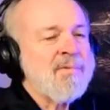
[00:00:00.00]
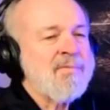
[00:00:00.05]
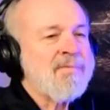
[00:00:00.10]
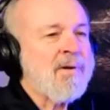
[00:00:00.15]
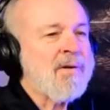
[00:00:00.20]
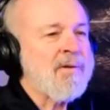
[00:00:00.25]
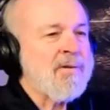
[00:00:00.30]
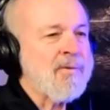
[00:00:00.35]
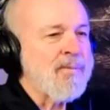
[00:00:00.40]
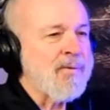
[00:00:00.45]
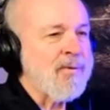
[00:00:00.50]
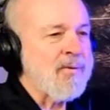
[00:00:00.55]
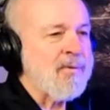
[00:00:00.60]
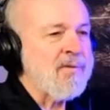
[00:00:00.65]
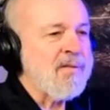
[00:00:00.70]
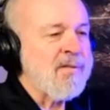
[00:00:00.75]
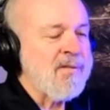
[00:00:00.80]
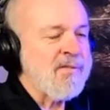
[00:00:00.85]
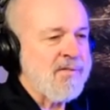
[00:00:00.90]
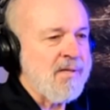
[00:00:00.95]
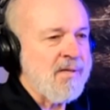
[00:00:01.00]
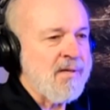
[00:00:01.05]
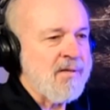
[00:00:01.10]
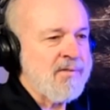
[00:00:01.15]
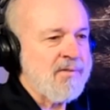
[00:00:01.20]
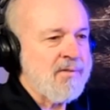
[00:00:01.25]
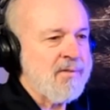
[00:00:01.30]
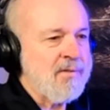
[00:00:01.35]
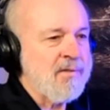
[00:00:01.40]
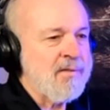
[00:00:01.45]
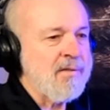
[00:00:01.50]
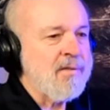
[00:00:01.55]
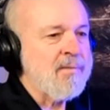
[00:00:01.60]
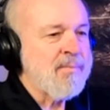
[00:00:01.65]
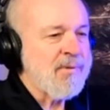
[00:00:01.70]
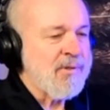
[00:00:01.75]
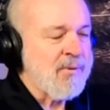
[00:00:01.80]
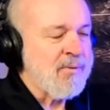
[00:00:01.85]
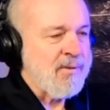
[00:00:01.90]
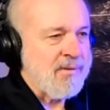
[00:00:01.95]
Firebird is actually a
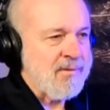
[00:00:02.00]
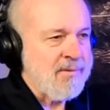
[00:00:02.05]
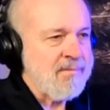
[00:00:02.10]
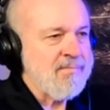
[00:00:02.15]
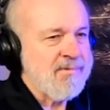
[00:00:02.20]
Buick